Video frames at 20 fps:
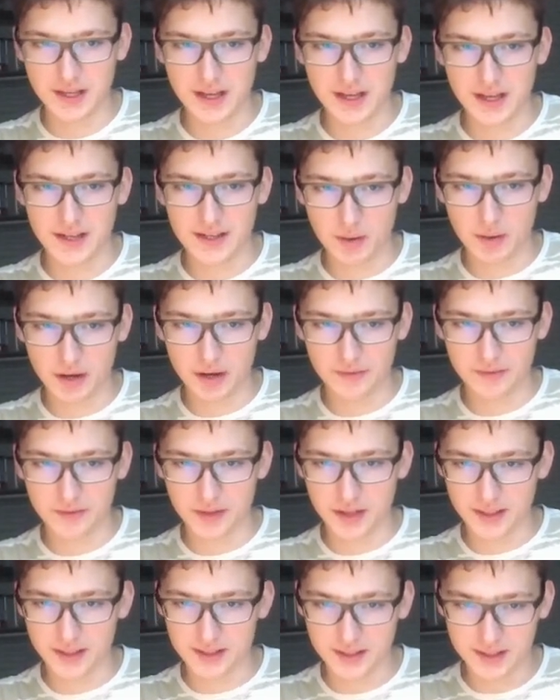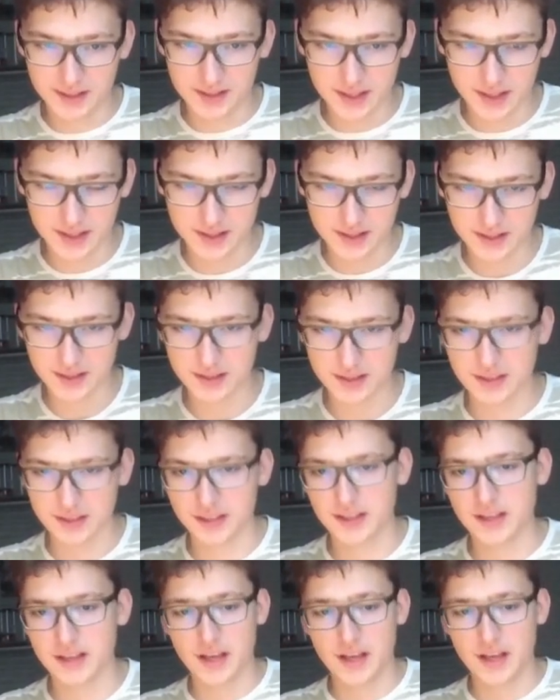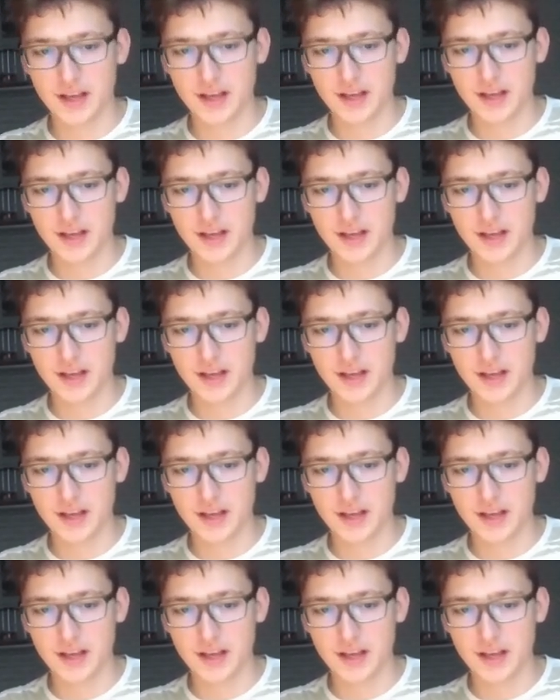Now after knight c six, you